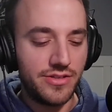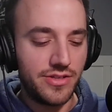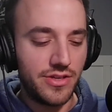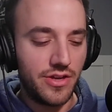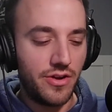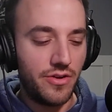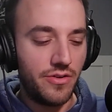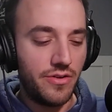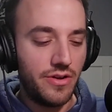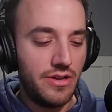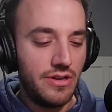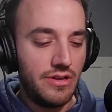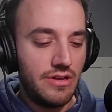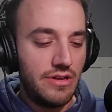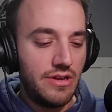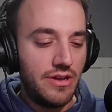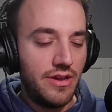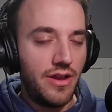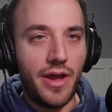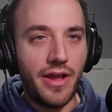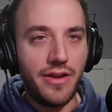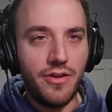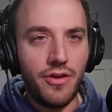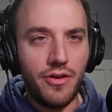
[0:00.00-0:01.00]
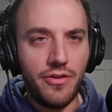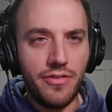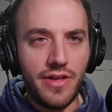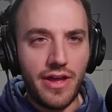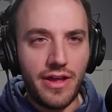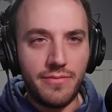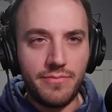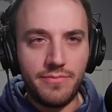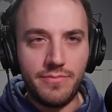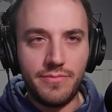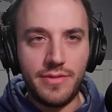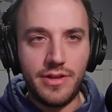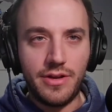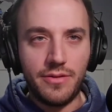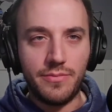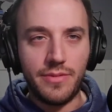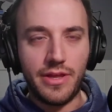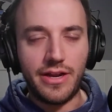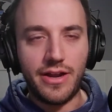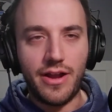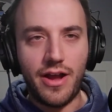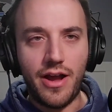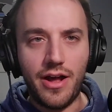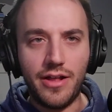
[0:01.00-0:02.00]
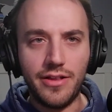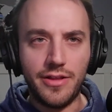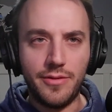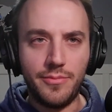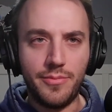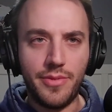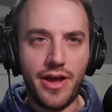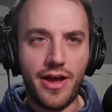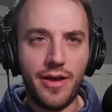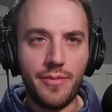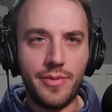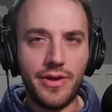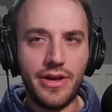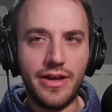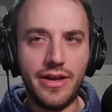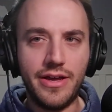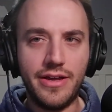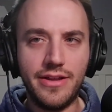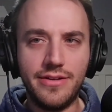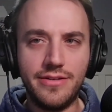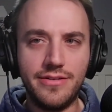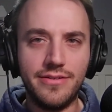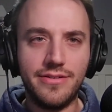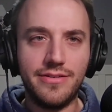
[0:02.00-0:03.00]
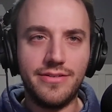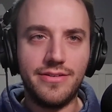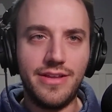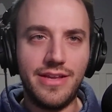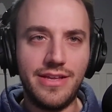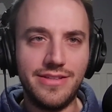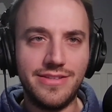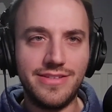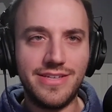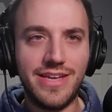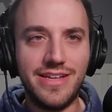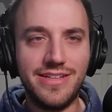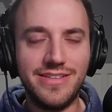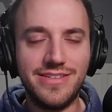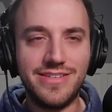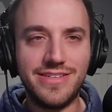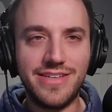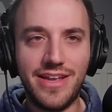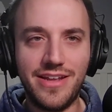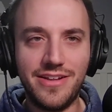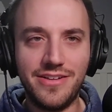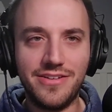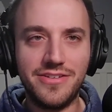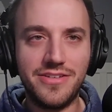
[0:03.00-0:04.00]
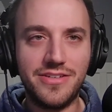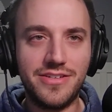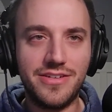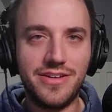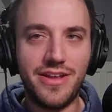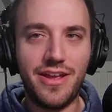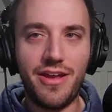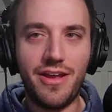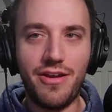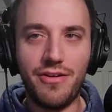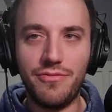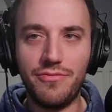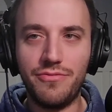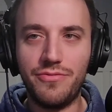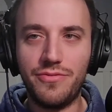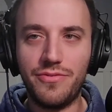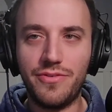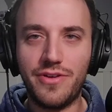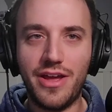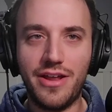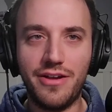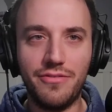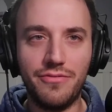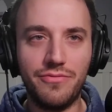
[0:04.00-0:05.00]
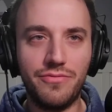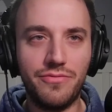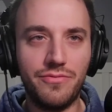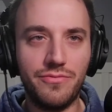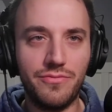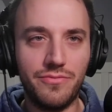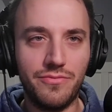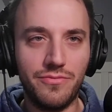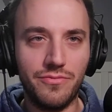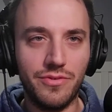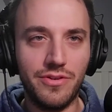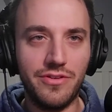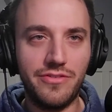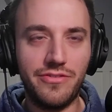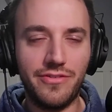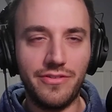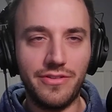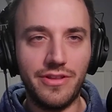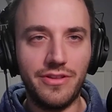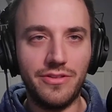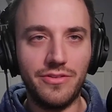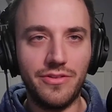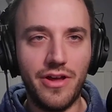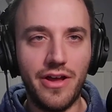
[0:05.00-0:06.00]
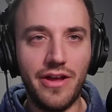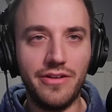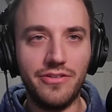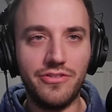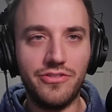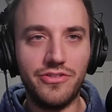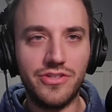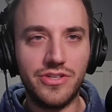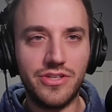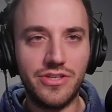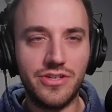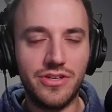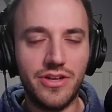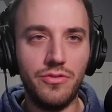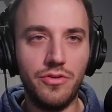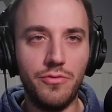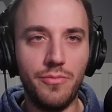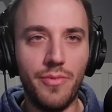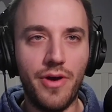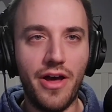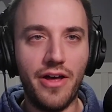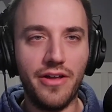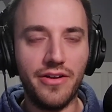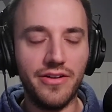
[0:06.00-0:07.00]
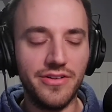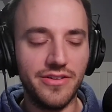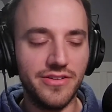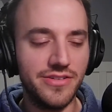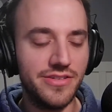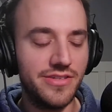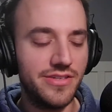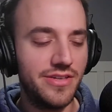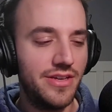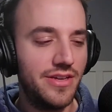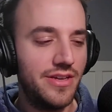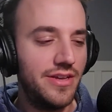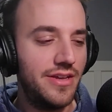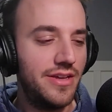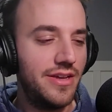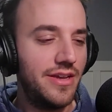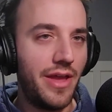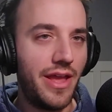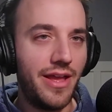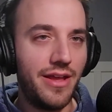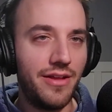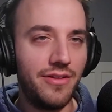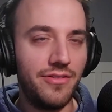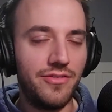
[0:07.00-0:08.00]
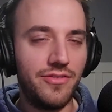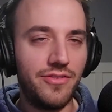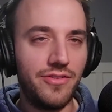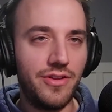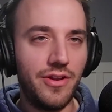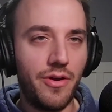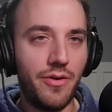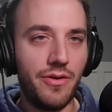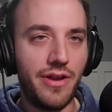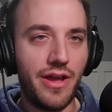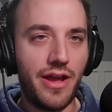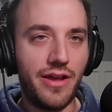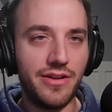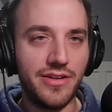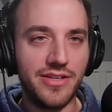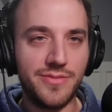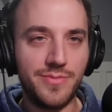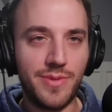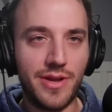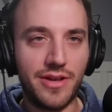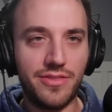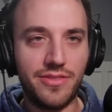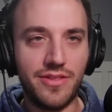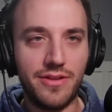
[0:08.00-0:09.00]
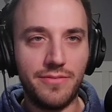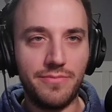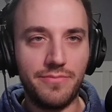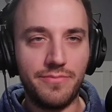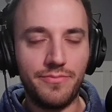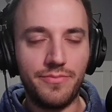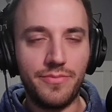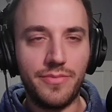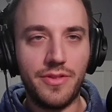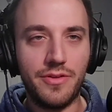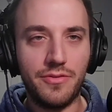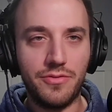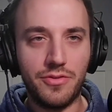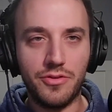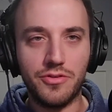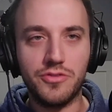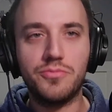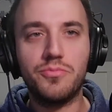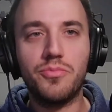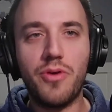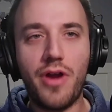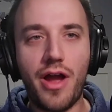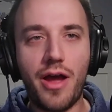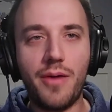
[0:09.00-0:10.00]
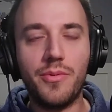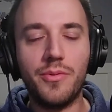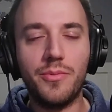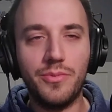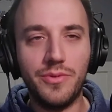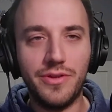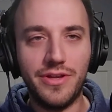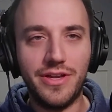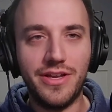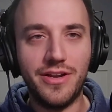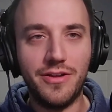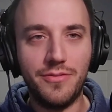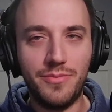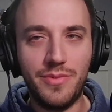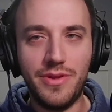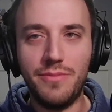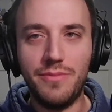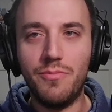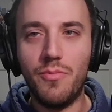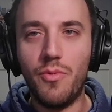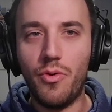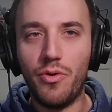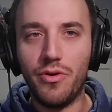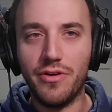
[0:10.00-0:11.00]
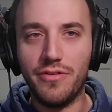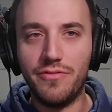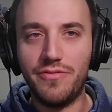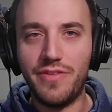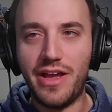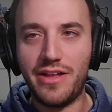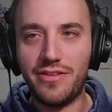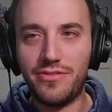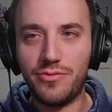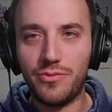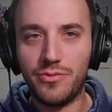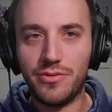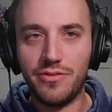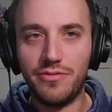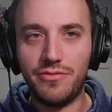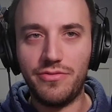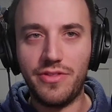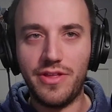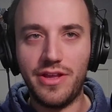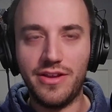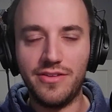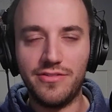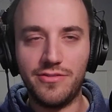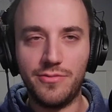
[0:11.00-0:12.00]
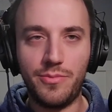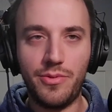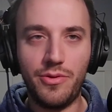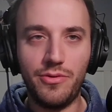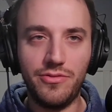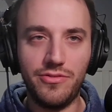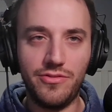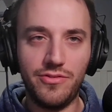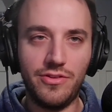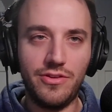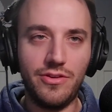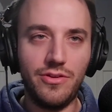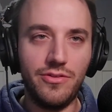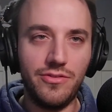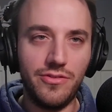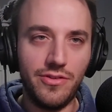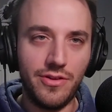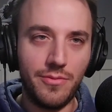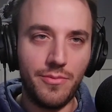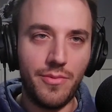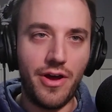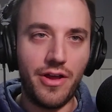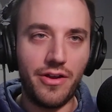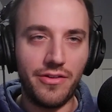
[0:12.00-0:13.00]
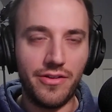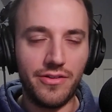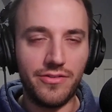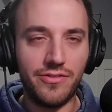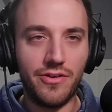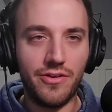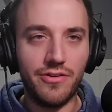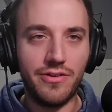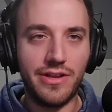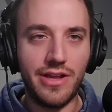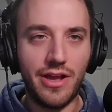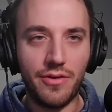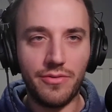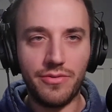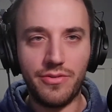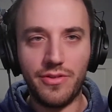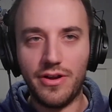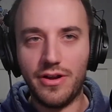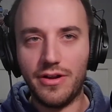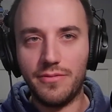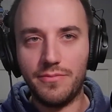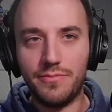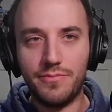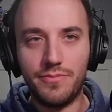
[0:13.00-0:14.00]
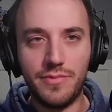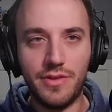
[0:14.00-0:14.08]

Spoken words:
So I know that like Alibaba and Tencent have kind of recently launched new models, and I expect that there's probably going to be more of that sort of thing, as opposed to using a model that's already out there.